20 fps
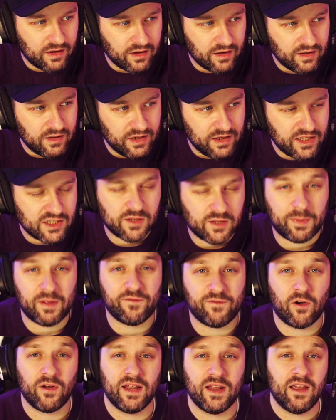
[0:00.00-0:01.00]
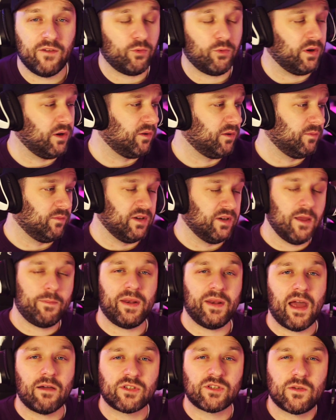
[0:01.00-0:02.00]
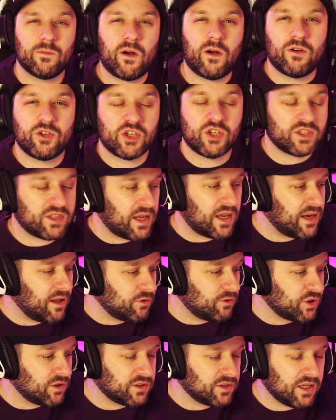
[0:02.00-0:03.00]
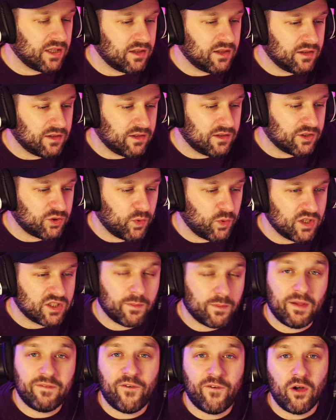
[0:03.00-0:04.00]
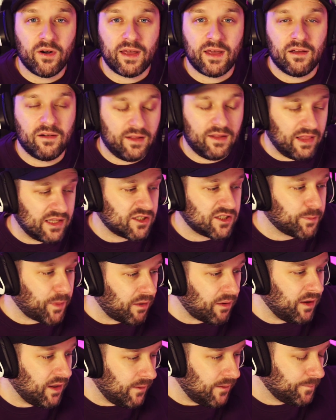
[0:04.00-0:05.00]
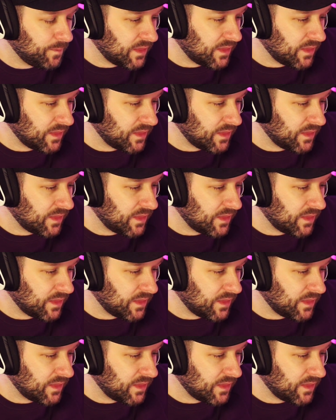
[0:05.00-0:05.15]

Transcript: needs to play Fortnite, if we're nipping out somewhere or she's staying out, she'll take the Switch to play Fortnite on it, and that's about it.